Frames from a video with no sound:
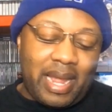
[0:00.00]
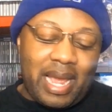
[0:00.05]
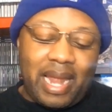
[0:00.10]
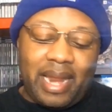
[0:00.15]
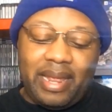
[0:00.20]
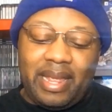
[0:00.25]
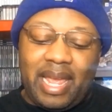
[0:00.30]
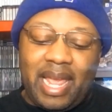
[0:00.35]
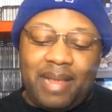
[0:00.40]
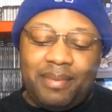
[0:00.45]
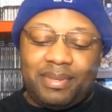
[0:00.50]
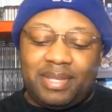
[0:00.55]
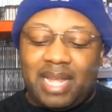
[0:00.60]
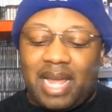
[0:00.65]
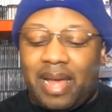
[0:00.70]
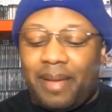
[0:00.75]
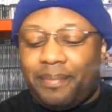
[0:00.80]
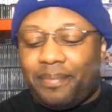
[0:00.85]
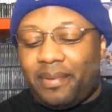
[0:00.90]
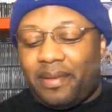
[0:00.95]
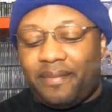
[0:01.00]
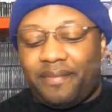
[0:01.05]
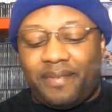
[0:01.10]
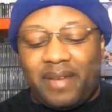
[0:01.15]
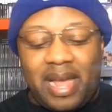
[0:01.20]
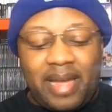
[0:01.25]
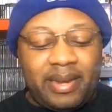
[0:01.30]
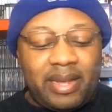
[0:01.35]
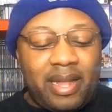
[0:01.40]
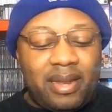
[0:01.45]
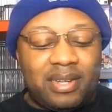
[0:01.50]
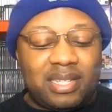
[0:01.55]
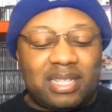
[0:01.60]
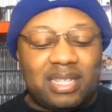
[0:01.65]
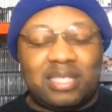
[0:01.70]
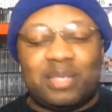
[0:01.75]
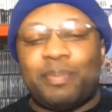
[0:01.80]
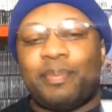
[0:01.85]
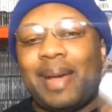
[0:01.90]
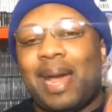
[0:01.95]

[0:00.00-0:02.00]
I got a GameStop, five dollars. That's a